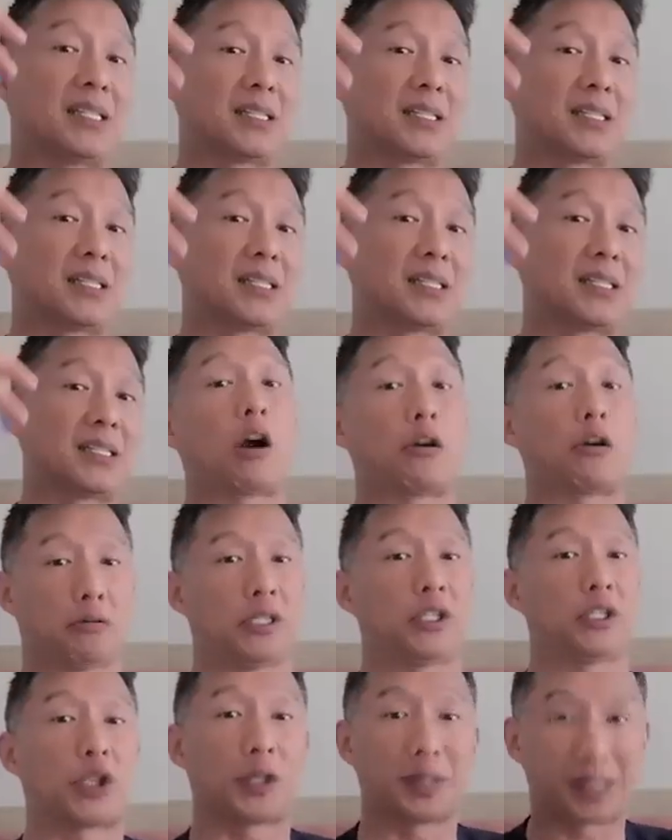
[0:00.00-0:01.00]
means the
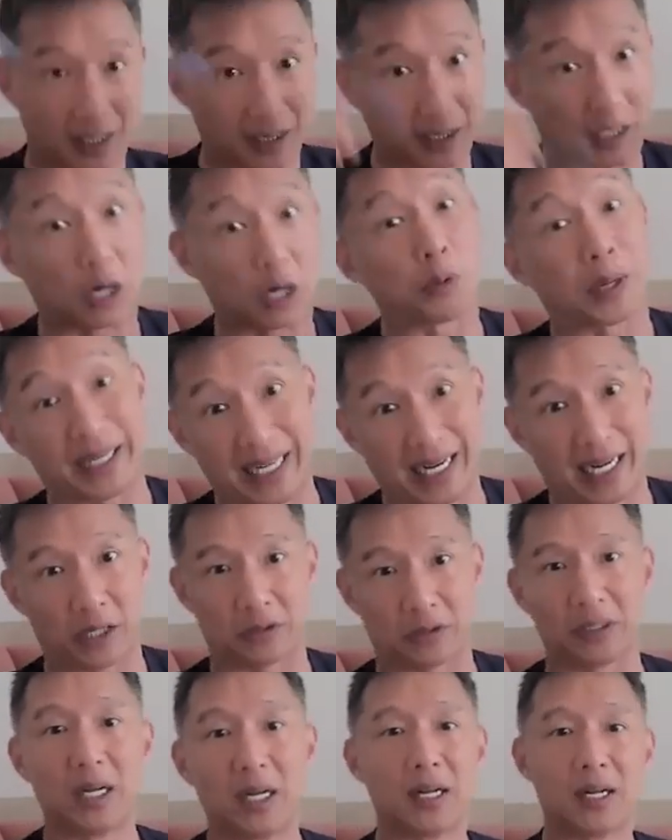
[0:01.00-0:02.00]
car ownership is going to go way
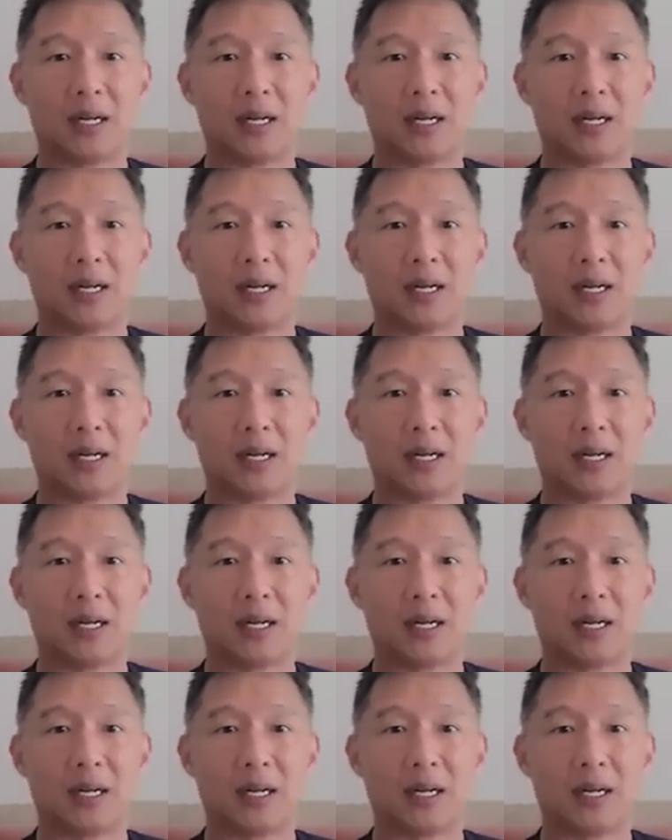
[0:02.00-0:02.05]
down.